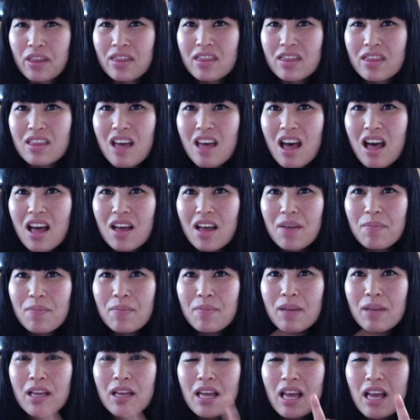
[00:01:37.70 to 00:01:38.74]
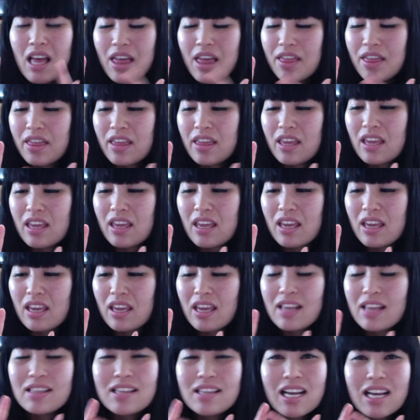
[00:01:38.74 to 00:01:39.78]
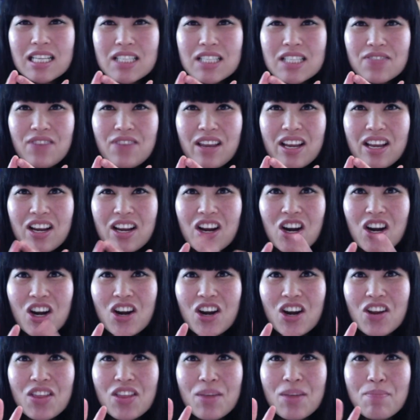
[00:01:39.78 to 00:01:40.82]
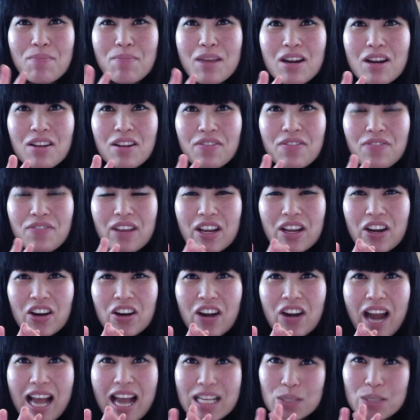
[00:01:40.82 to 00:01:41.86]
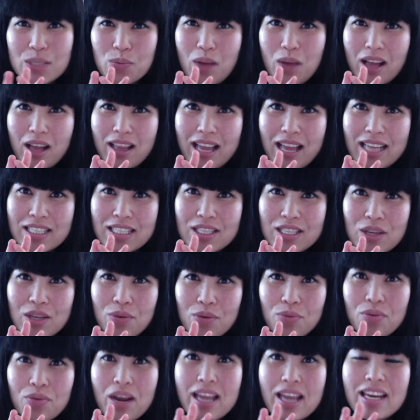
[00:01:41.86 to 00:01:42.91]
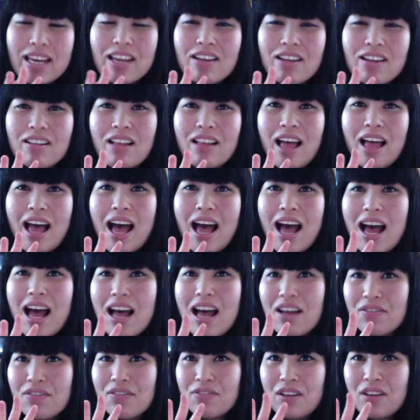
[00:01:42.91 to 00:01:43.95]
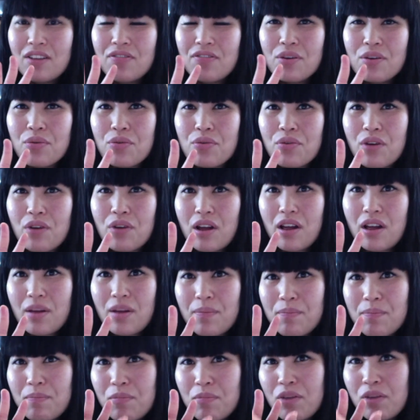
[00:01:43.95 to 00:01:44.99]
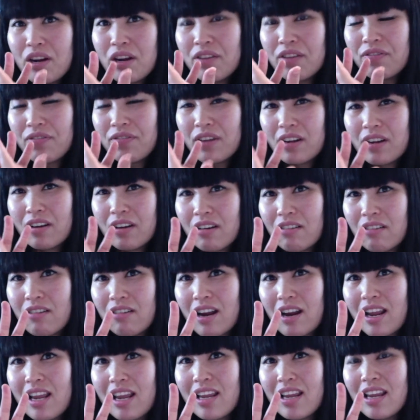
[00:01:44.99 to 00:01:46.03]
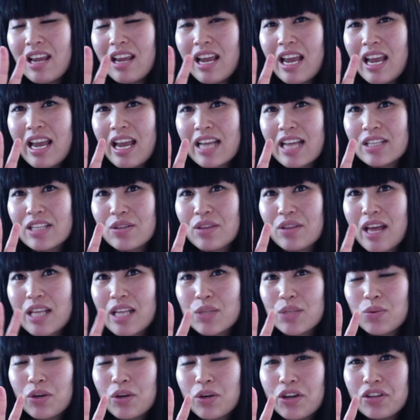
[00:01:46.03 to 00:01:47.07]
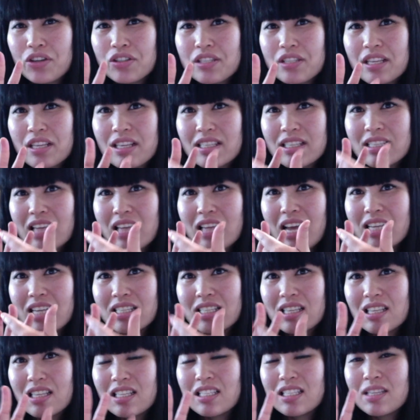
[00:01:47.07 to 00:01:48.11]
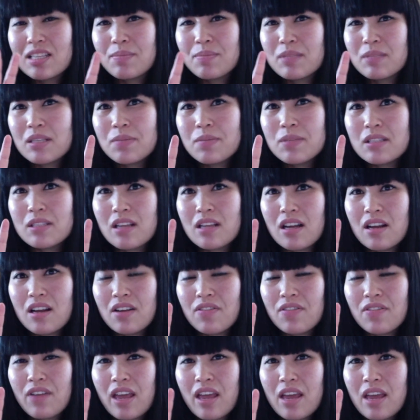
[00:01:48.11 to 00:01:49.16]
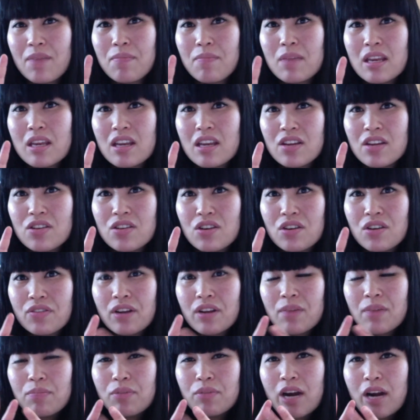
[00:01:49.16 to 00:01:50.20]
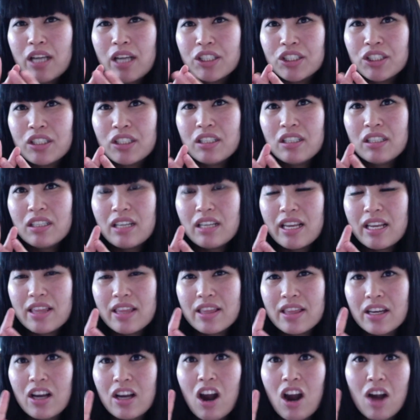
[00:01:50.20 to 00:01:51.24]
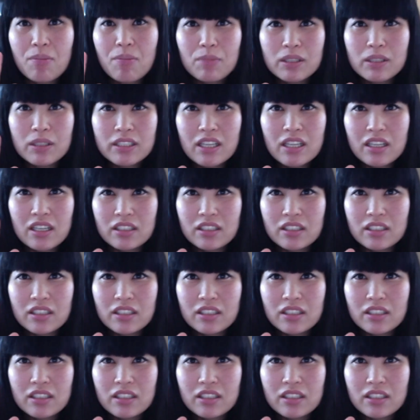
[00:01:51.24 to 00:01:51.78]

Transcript: thumb, the index finger, the middle finger, as well as the radial half of the ring finger, right? And so that's where you'll see the signs and the symptoms of a median nerve compression in the carpal tunnel